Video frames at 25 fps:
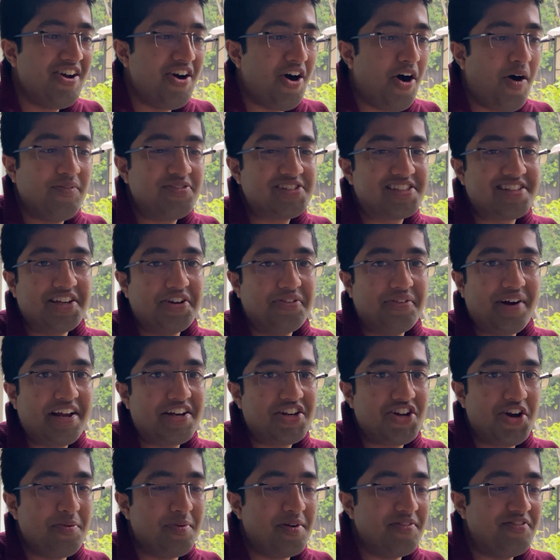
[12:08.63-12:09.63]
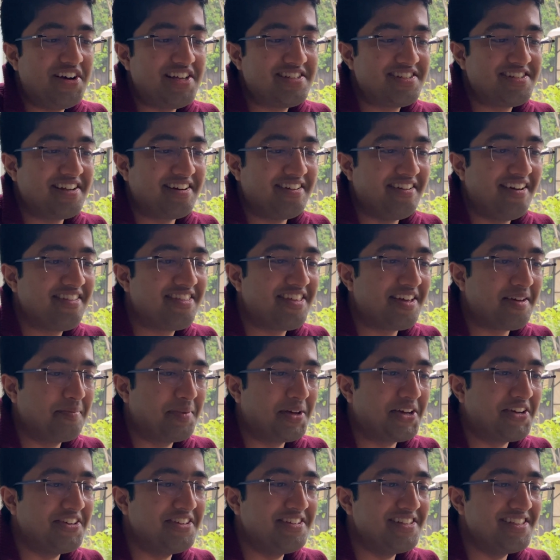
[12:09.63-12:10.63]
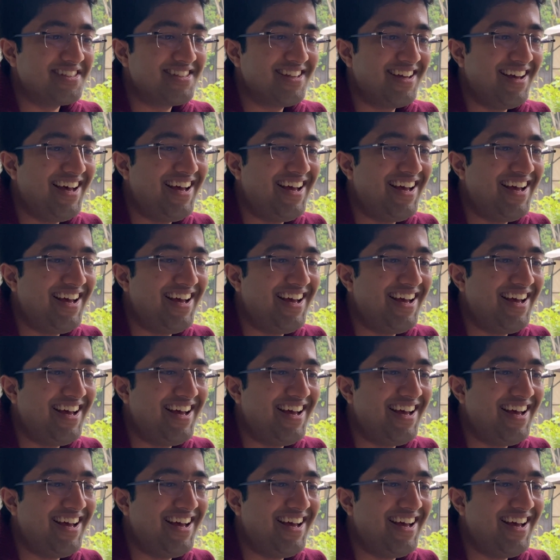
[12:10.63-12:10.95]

Obviously right now I'm investing nothing because